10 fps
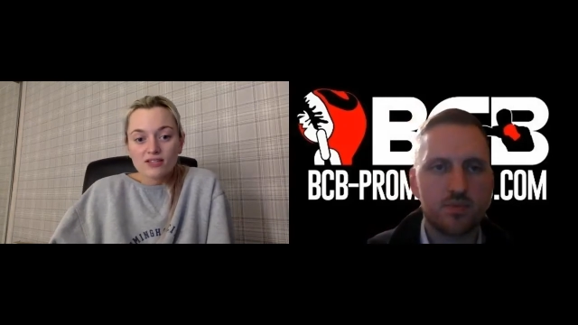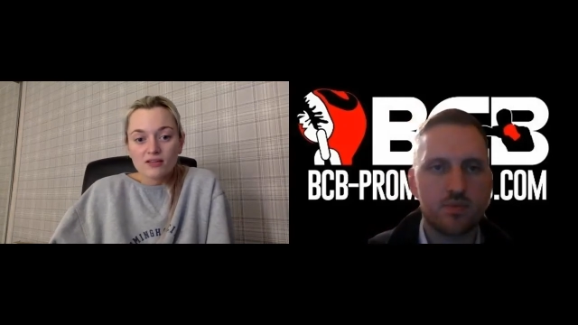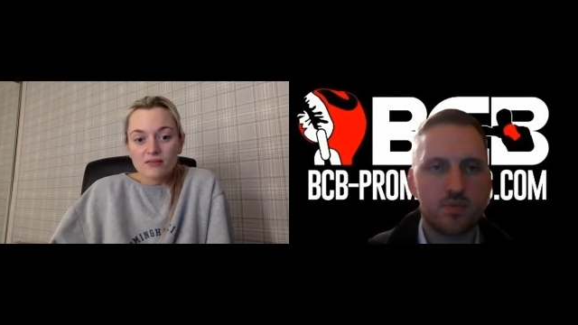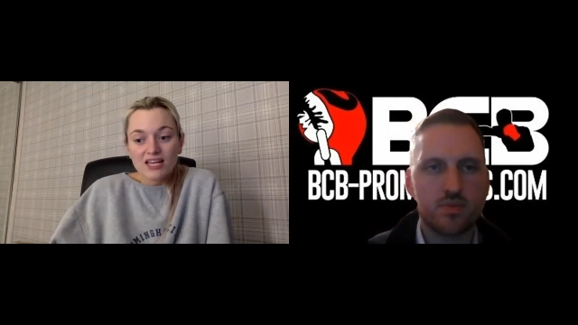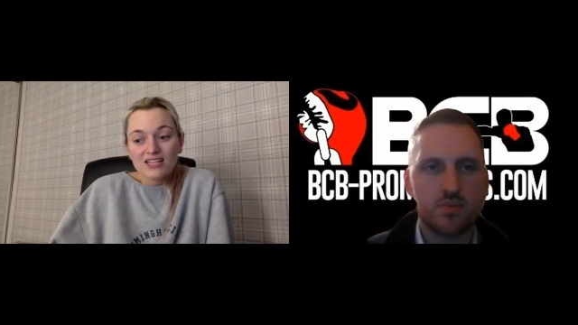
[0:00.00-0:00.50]
Speaker 1: at
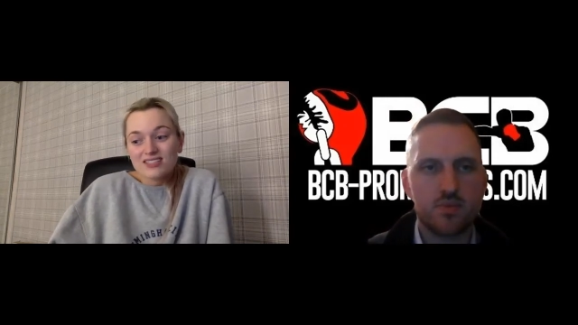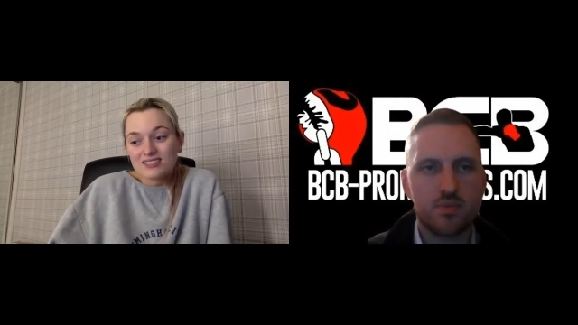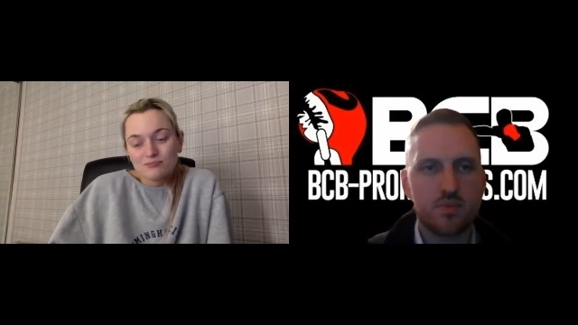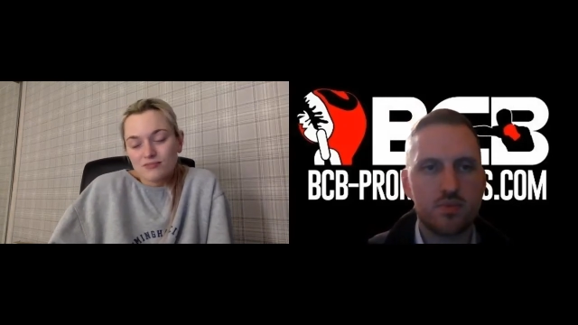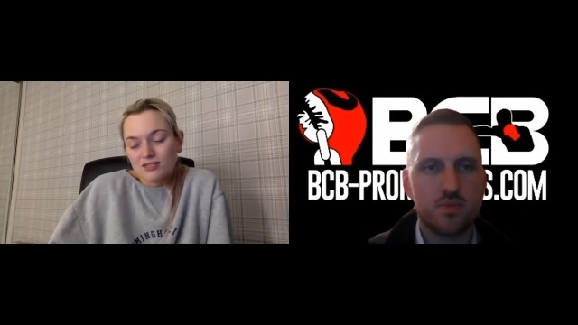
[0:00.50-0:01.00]
the minute.
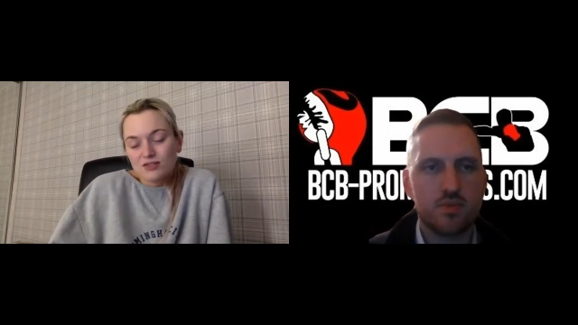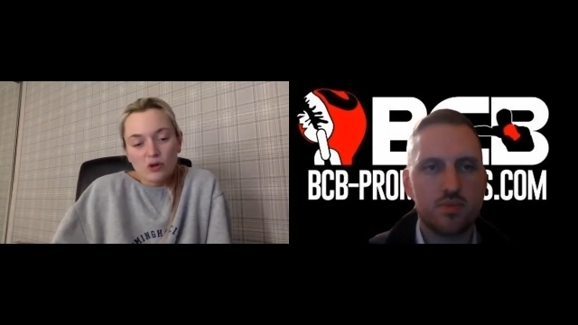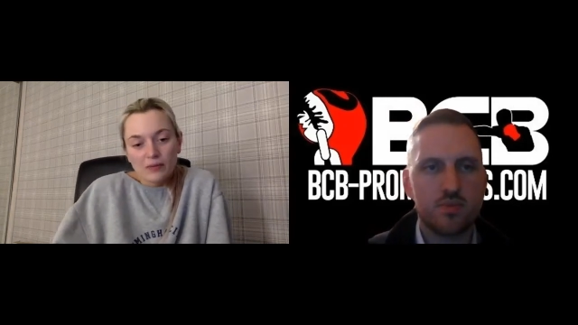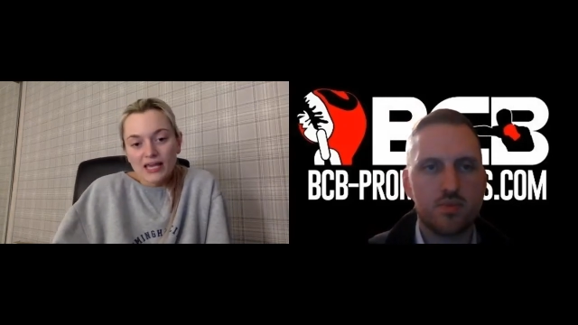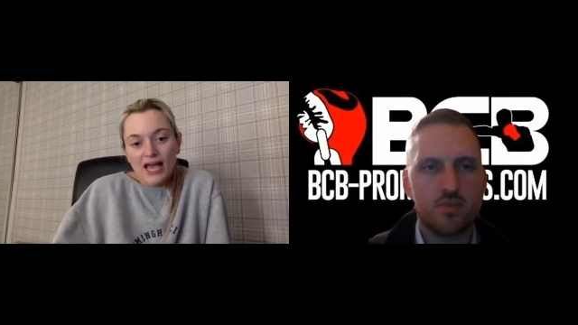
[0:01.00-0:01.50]
It's it's got
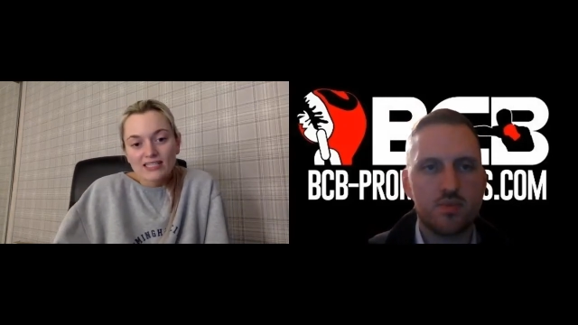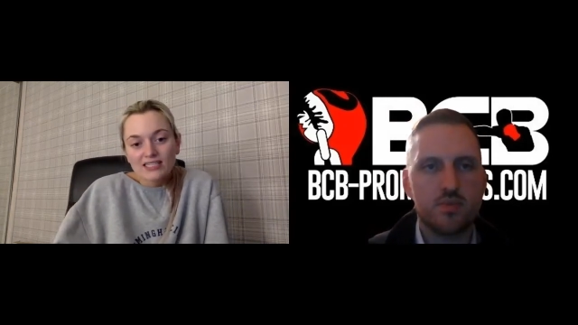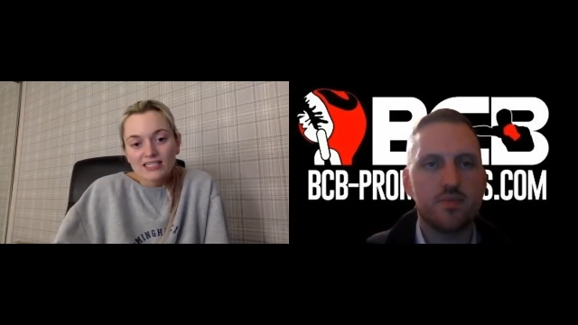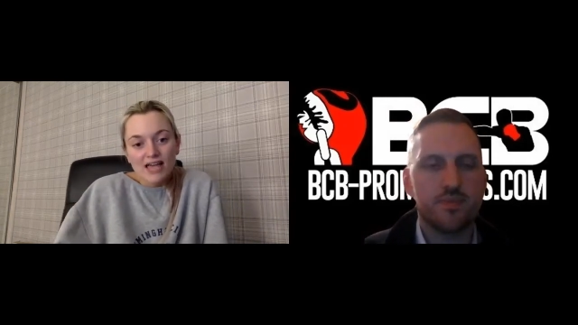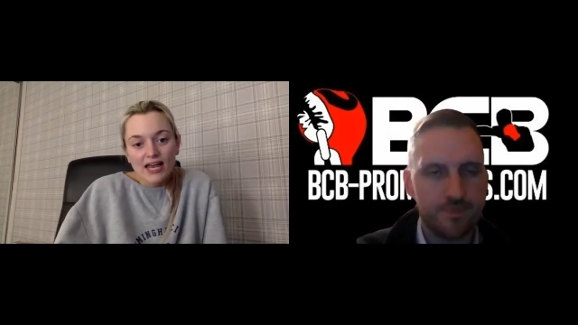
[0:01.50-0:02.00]
to be
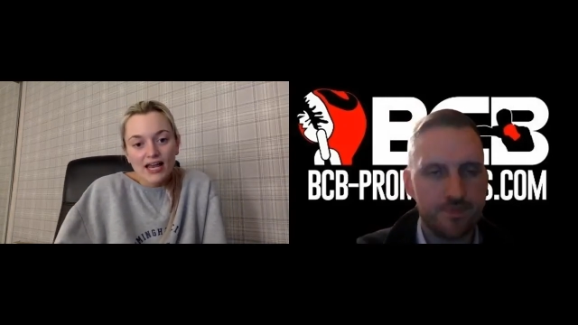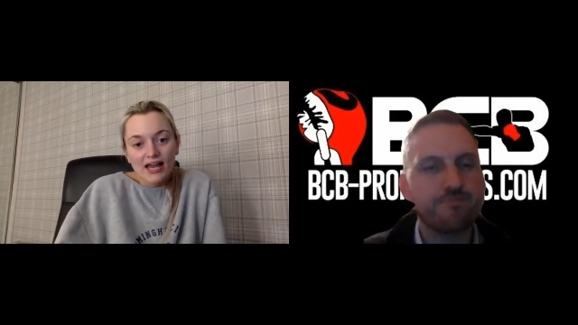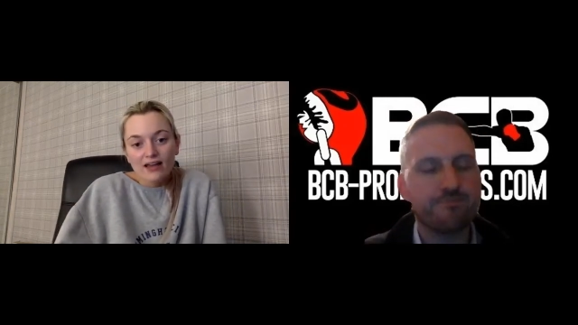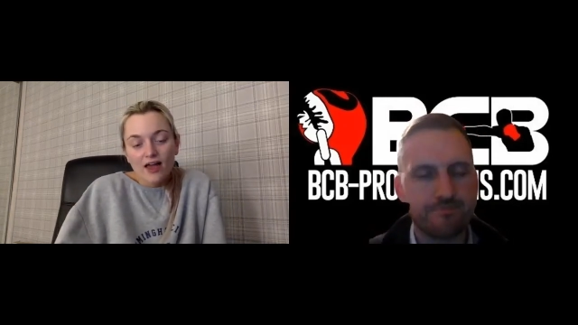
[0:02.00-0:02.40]
Katie Taylor.